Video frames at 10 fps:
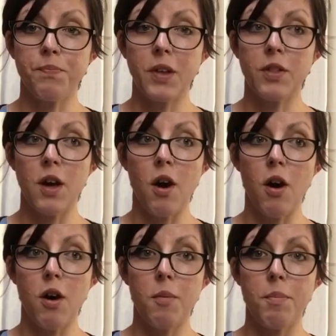that
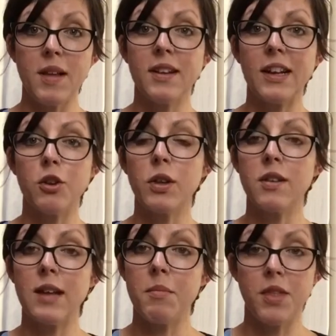are basically doing the
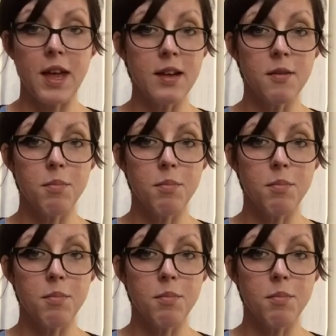same thing,